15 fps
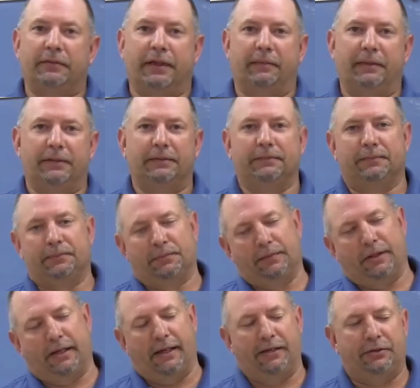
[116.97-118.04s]
I mean,
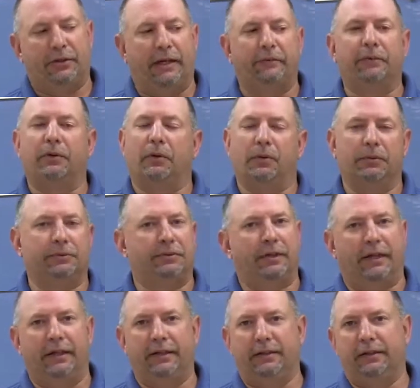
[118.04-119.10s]
and I travel the whole
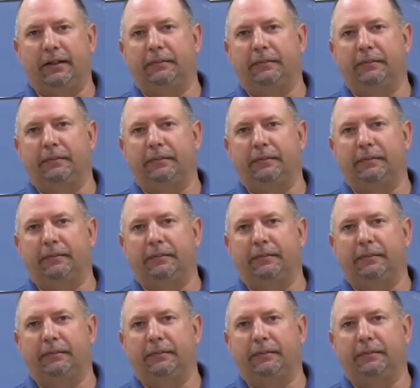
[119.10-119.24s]
state.